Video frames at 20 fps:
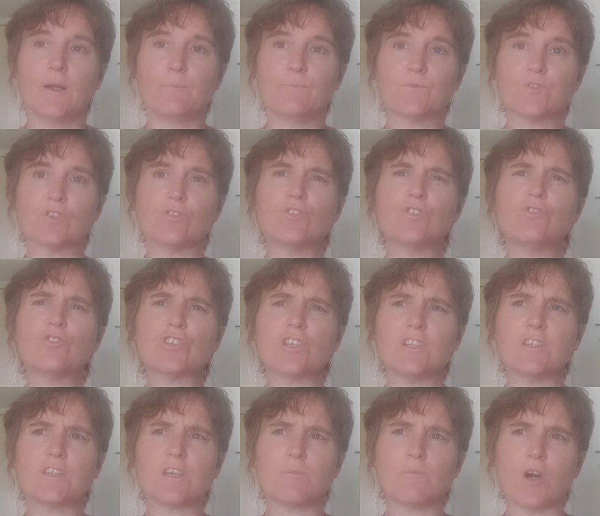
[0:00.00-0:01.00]
So usually
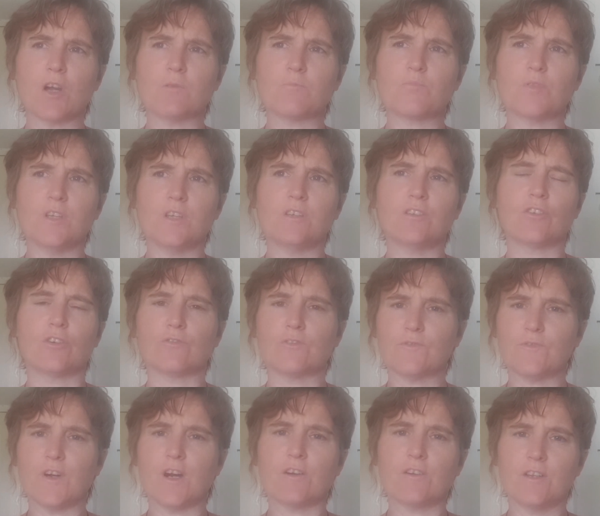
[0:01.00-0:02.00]
they might be, the
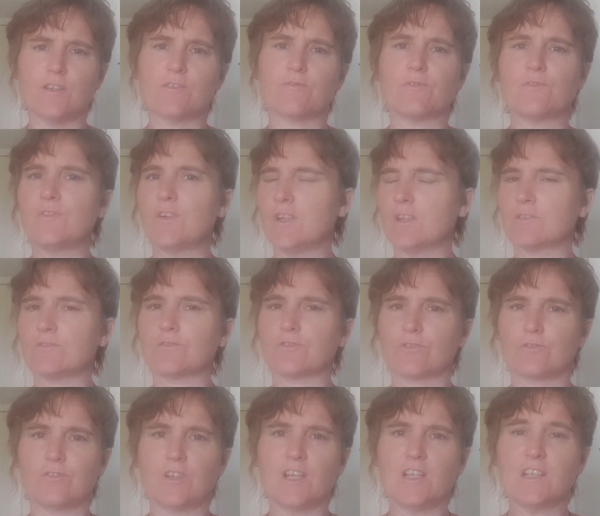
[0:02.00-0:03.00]
far end of a field,
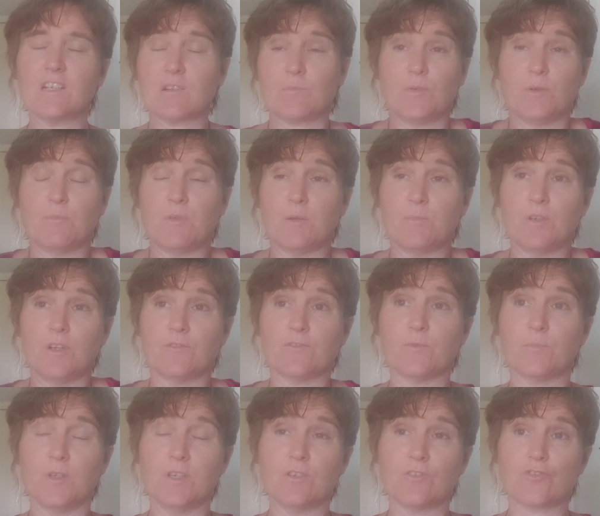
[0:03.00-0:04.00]
or a little bit maybe off the
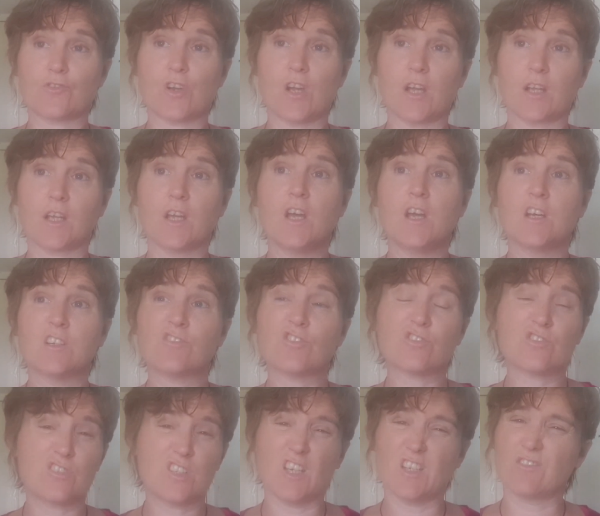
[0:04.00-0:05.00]
beaten track.
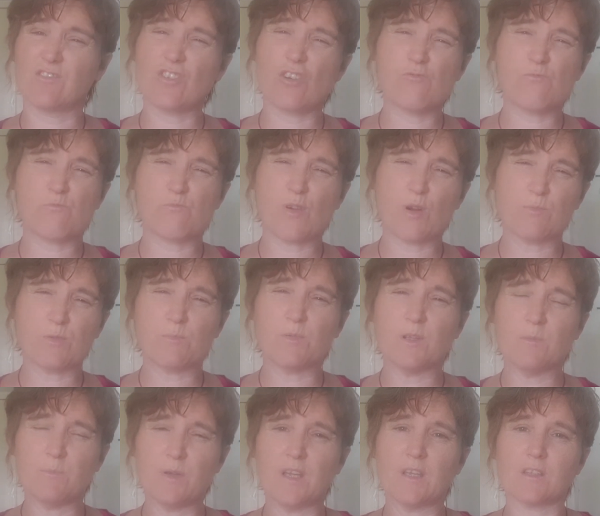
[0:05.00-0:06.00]
Just, yeah, don't probably
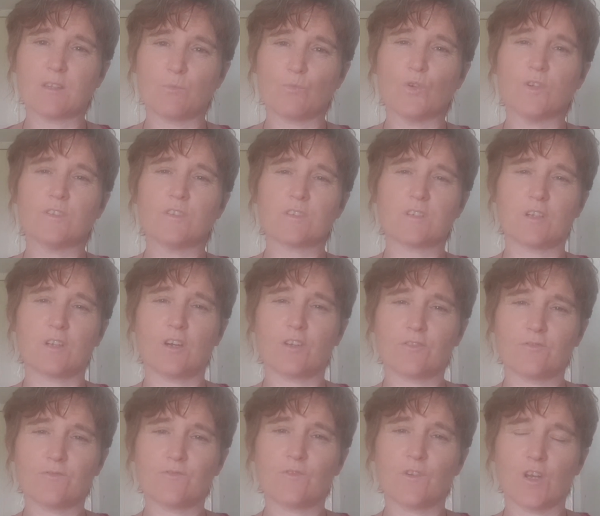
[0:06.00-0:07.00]
pick them where there's a lot
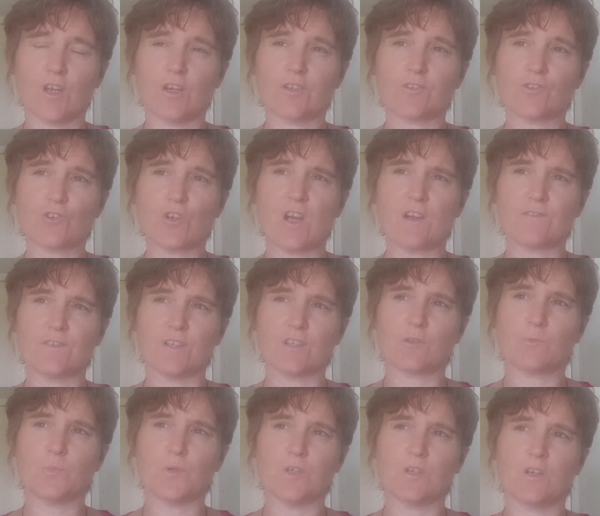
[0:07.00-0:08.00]
of traffic,
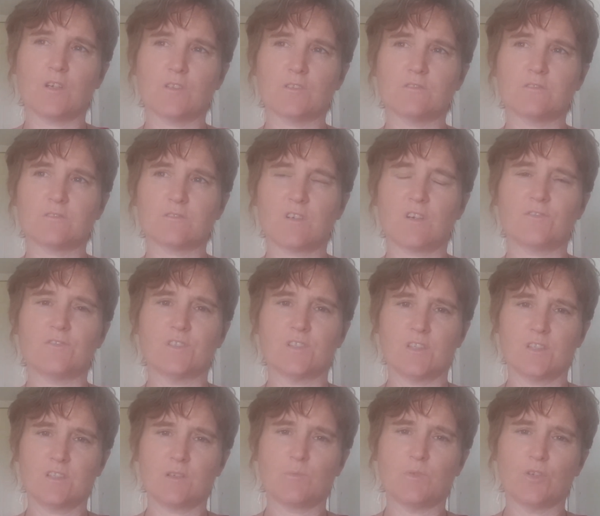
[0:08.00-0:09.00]
because
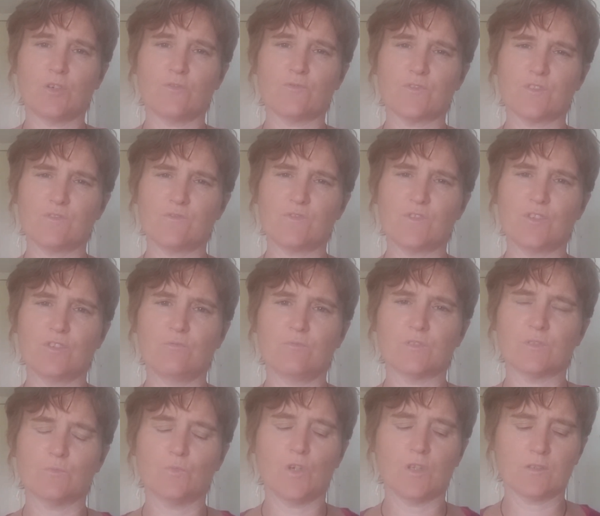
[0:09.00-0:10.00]
obviously they'll be covered in
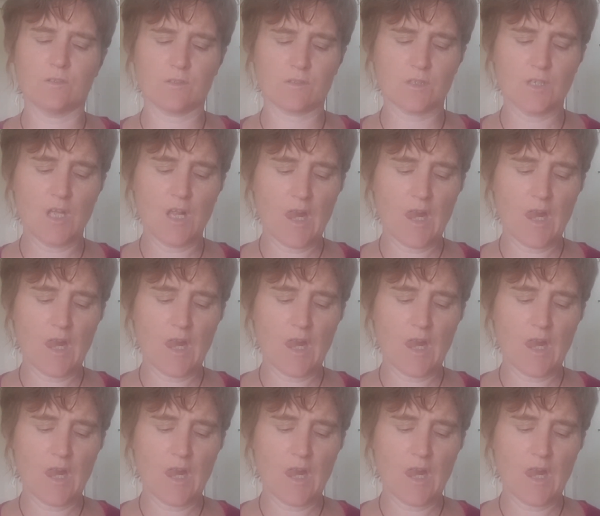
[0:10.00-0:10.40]
fumes and whatnot.